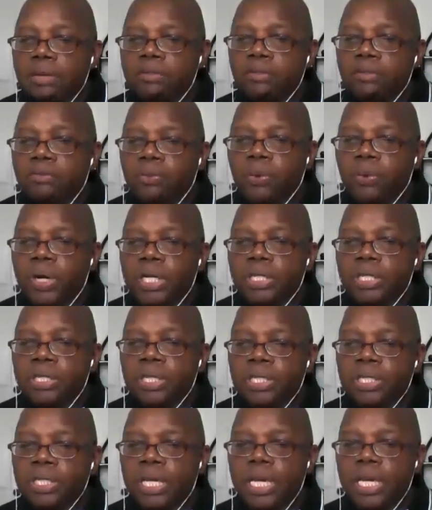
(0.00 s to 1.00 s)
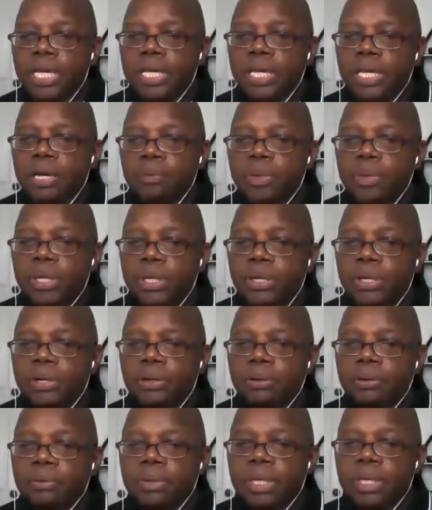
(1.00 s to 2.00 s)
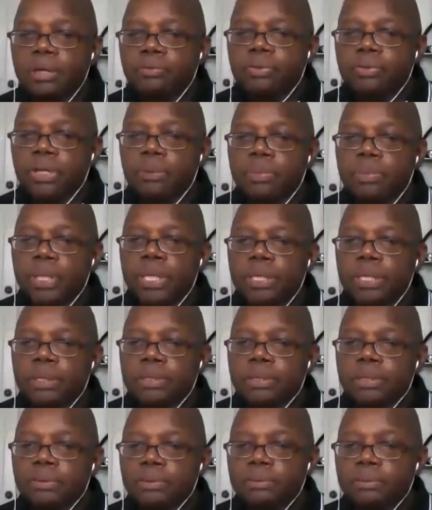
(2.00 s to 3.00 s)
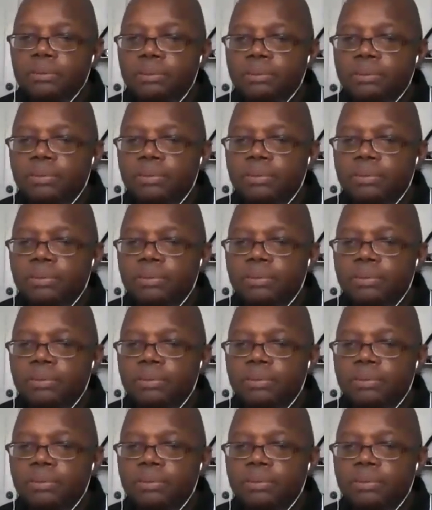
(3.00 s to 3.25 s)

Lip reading: 11:46 a.m. here in the Philippines,